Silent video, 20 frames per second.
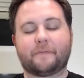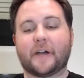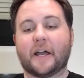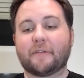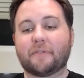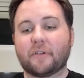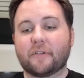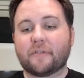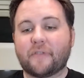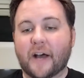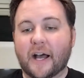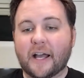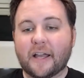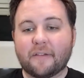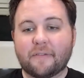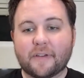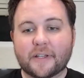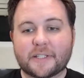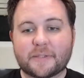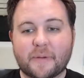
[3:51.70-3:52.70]
five on
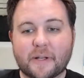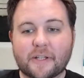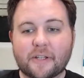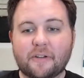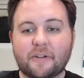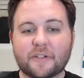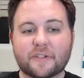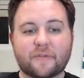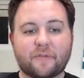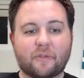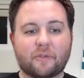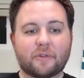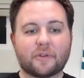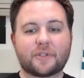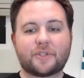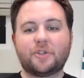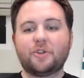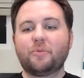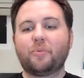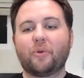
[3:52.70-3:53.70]
five, expected goals
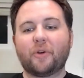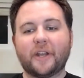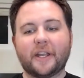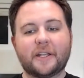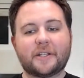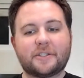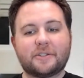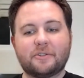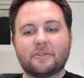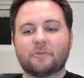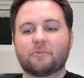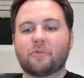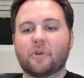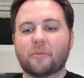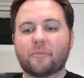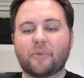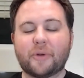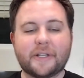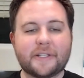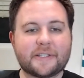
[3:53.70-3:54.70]
forward, two point eight two to
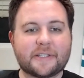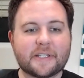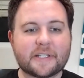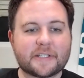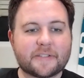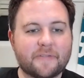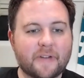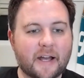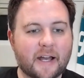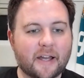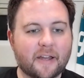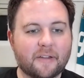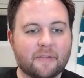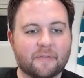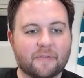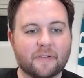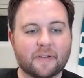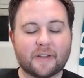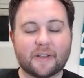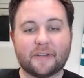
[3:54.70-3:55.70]
one point six
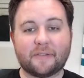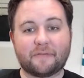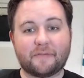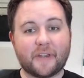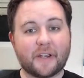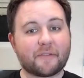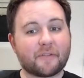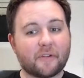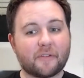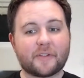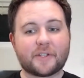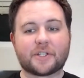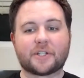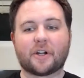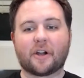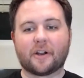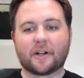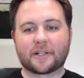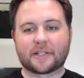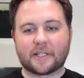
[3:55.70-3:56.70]
five in favor of the
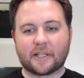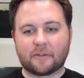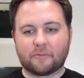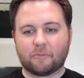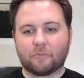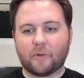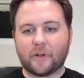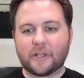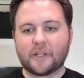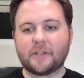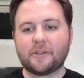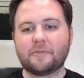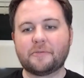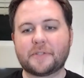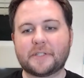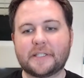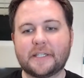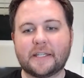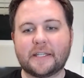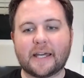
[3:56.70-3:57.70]
Sharks. Like, when do
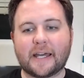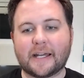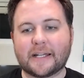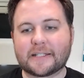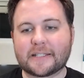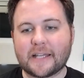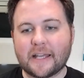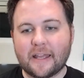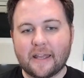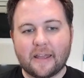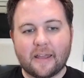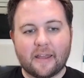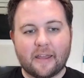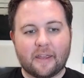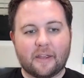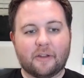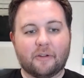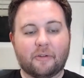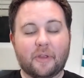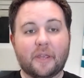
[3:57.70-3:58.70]
you see that?
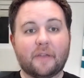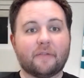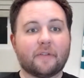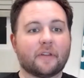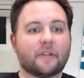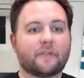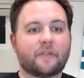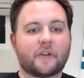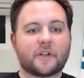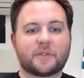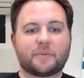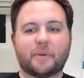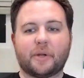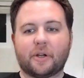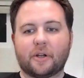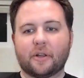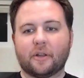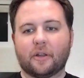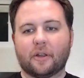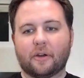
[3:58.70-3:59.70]
You know, even the first
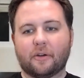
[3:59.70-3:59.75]
period